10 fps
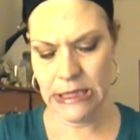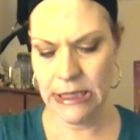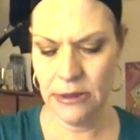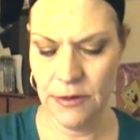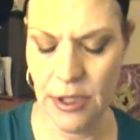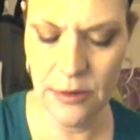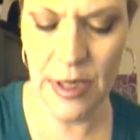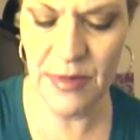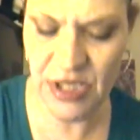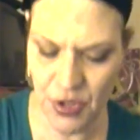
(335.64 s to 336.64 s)
I don't know,
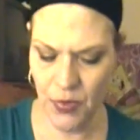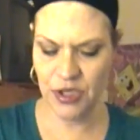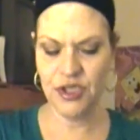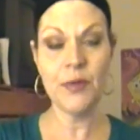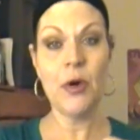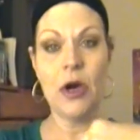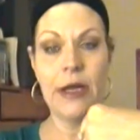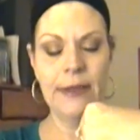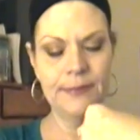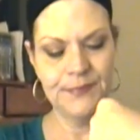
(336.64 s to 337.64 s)
maybe 2 inches of
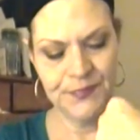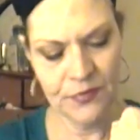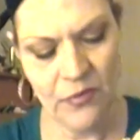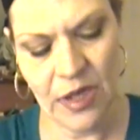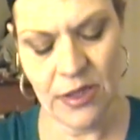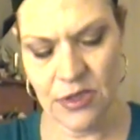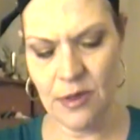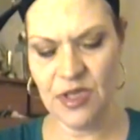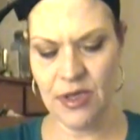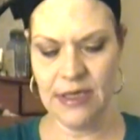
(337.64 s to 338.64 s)
parting. So
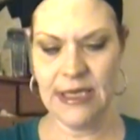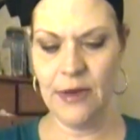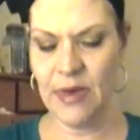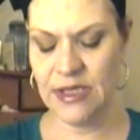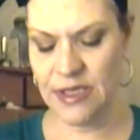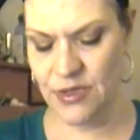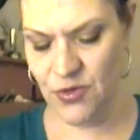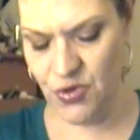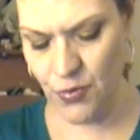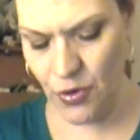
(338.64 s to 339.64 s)
I'm just going to take my
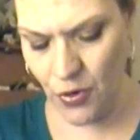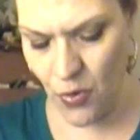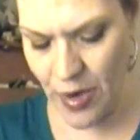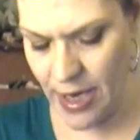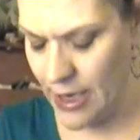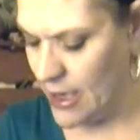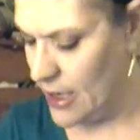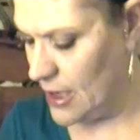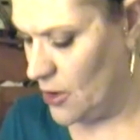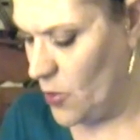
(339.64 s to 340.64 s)
scissors real quick
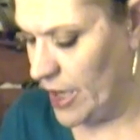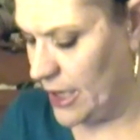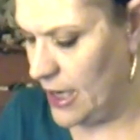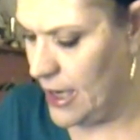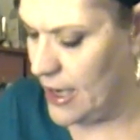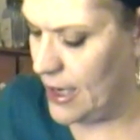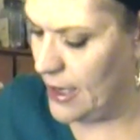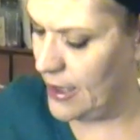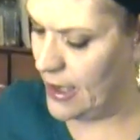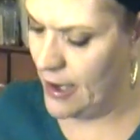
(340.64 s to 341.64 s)

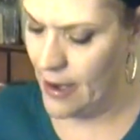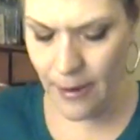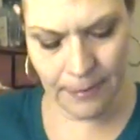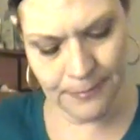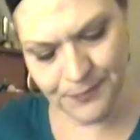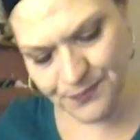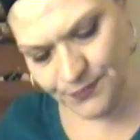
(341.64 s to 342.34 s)
and